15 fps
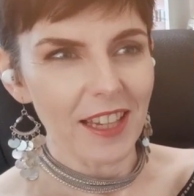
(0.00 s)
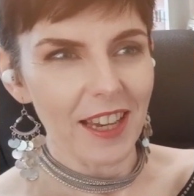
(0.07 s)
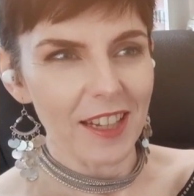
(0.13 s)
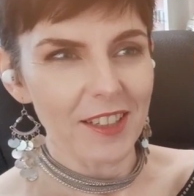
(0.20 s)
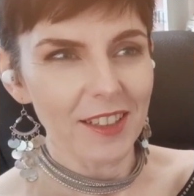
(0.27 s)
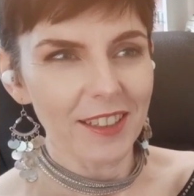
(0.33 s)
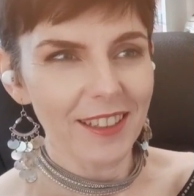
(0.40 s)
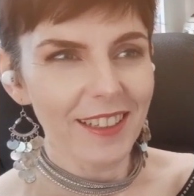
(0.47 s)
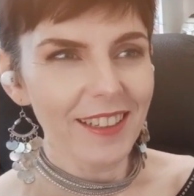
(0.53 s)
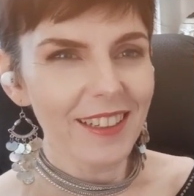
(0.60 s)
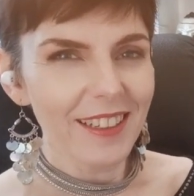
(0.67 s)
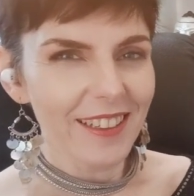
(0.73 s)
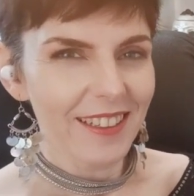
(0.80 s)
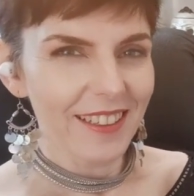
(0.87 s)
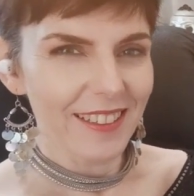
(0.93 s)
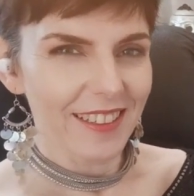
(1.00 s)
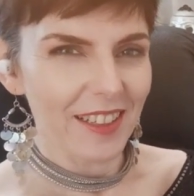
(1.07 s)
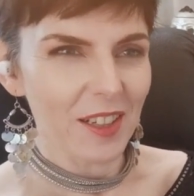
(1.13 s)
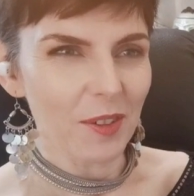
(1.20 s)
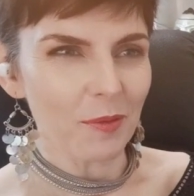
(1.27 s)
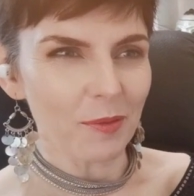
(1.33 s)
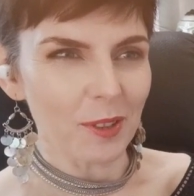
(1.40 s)
head. is
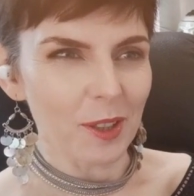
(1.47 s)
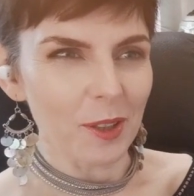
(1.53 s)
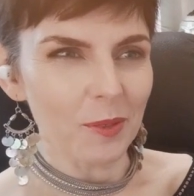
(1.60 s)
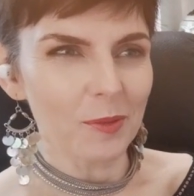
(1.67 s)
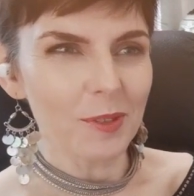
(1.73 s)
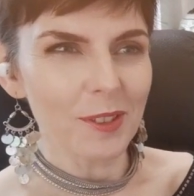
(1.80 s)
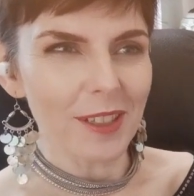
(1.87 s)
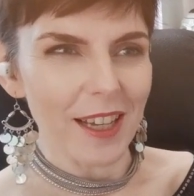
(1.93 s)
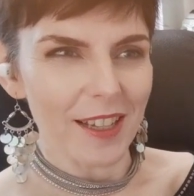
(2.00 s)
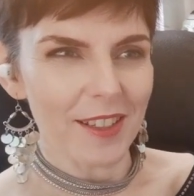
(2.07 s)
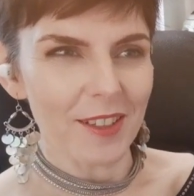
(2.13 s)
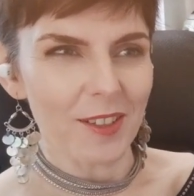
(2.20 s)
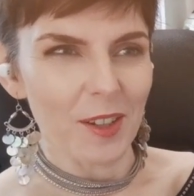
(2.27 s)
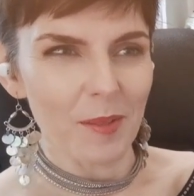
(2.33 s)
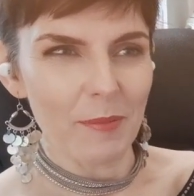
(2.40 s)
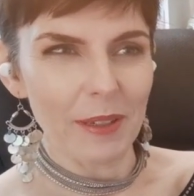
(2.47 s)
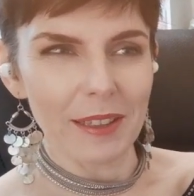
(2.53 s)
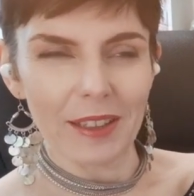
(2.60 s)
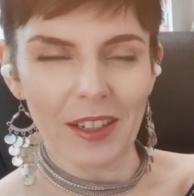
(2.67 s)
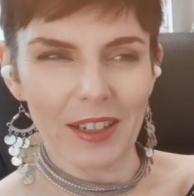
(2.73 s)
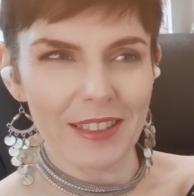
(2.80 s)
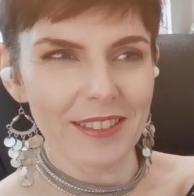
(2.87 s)
that a real taxidermied
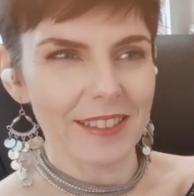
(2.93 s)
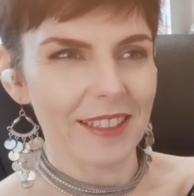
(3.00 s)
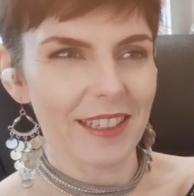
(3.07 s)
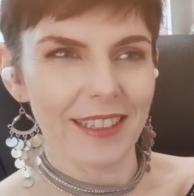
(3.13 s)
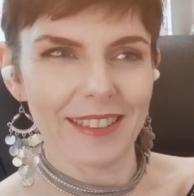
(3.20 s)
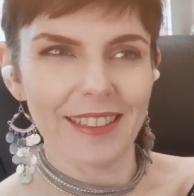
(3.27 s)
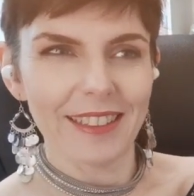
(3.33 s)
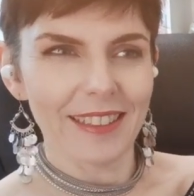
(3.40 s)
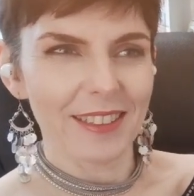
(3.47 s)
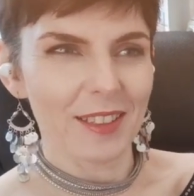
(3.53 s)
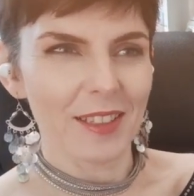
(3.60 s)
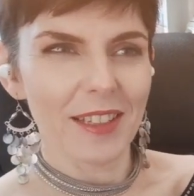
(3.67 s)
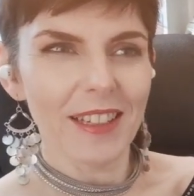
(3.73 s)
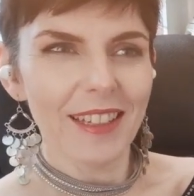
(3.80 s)
lion's head? It's,